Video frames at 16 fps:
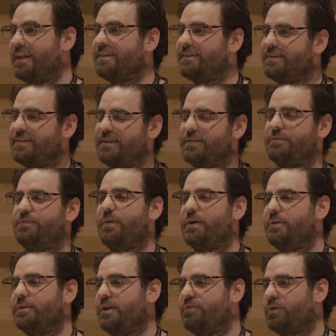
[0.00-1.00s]
Then it's
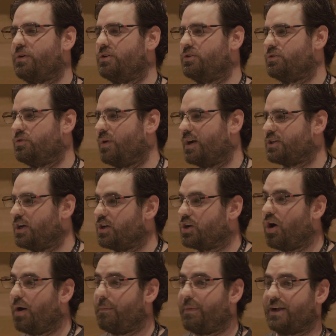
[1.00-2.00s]
very difficult to actually
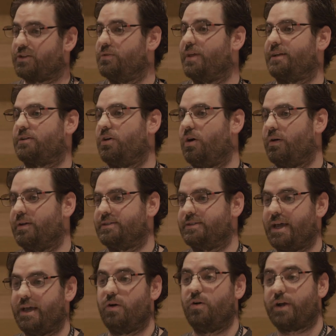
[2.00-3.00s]
come back to that code and
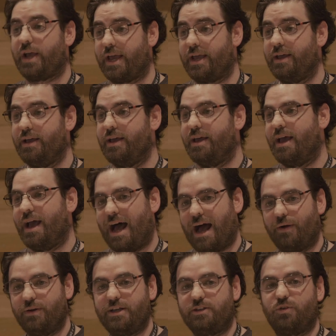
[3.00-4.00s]
say, okay,
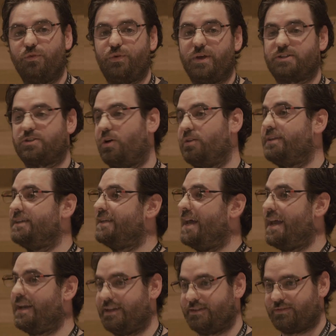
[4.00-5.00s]
I need to fix all these
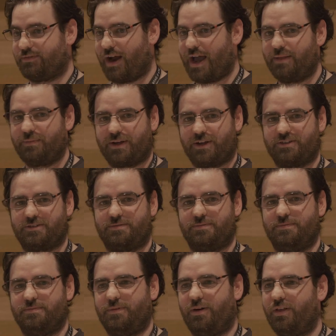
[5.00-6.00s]
anys, right?
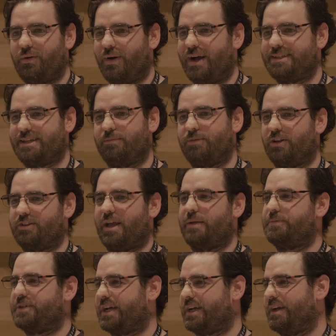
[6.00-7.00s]
Because otherwise I'm not
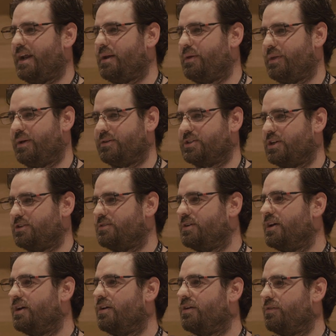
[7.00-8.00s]
type checking anything. I'm
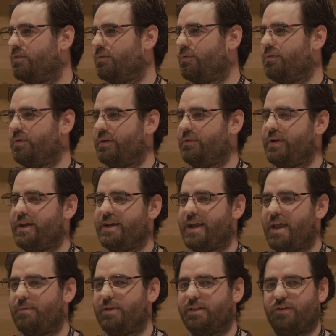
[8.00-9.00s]
just re
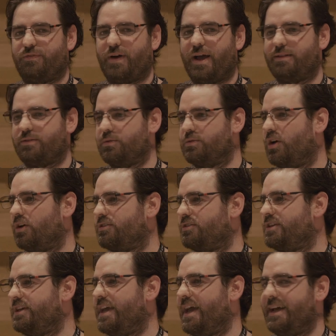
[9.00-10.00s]
renaming the file to
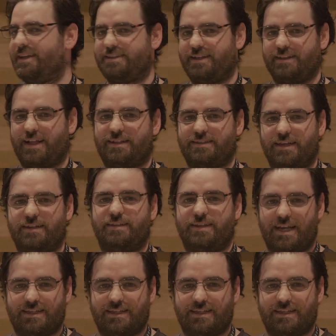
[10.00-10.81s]
.ts and that's it.